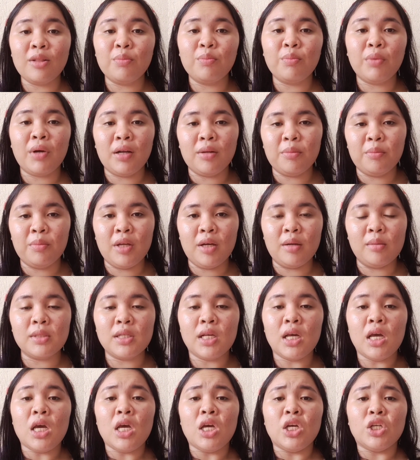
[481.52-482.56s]
problems
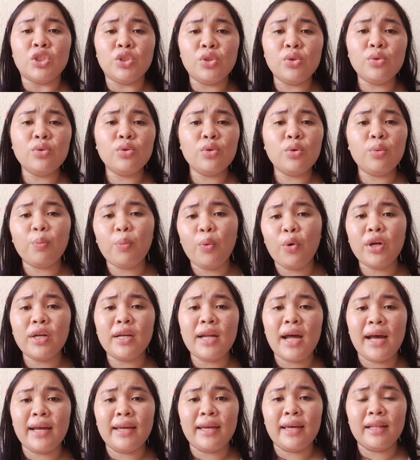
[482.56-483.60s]
due to poor
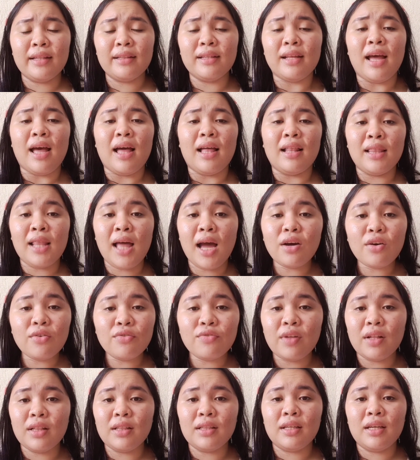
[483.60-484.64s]
diet, lack of
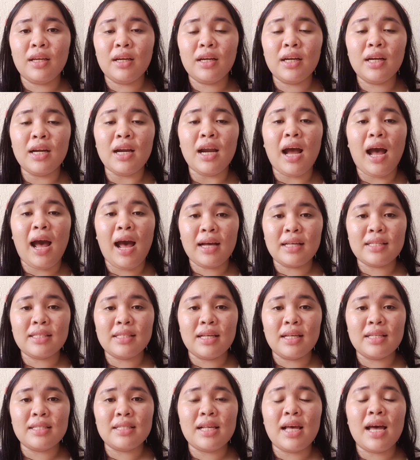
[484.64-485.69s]
healthcare
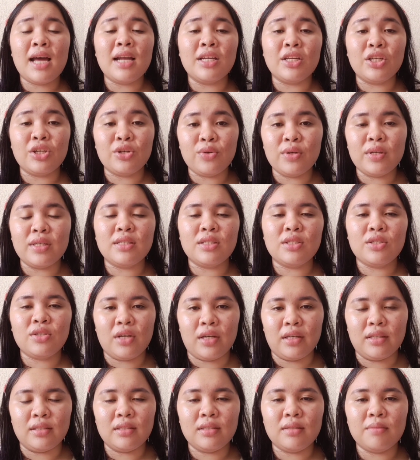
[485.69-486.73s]
access, and increased
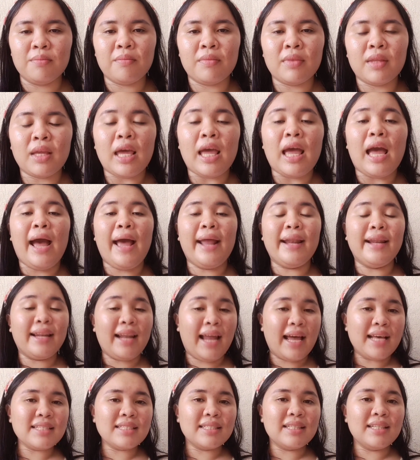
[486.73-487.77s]
stress. And
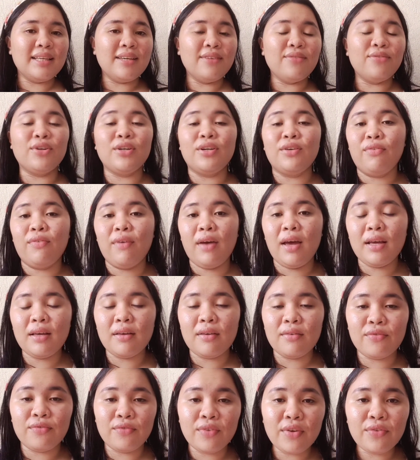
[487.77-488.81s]
lastly, for the
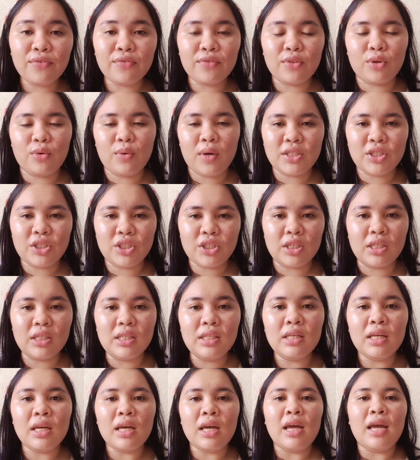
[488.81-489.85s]
fifth
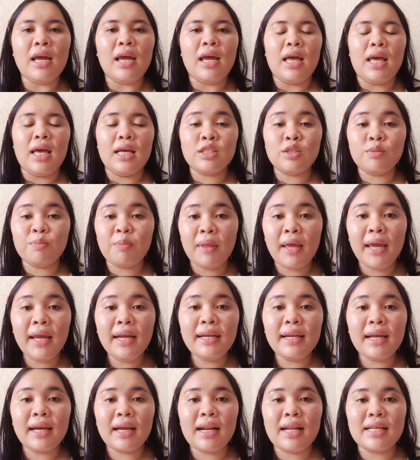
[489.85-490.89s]
question,
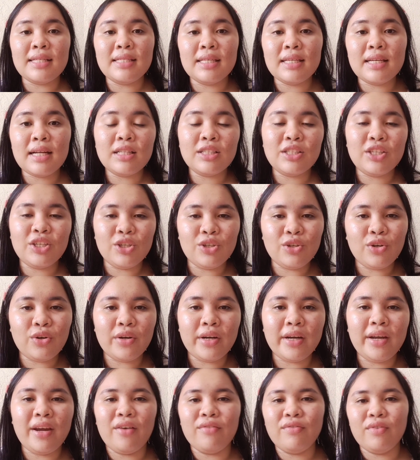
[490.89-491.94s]
explain the classical
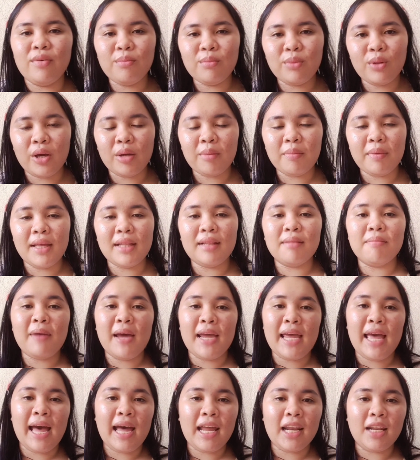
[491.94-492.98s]
theory of employment
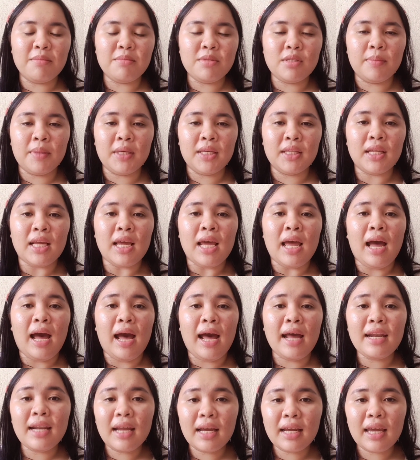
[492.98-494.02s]
by Adam Smith
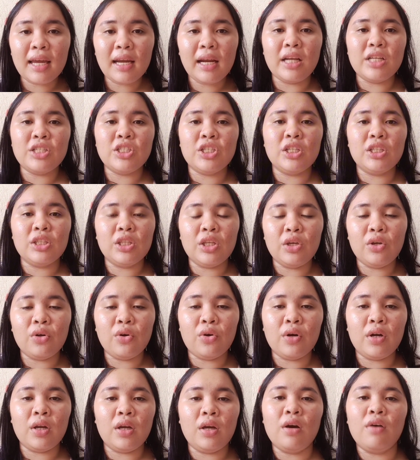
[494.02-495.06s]
and the Keynesian
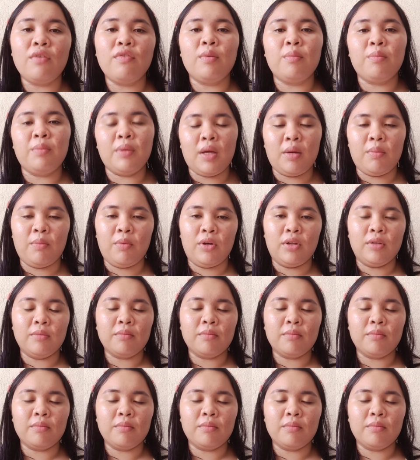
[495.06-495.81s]
theory of employment.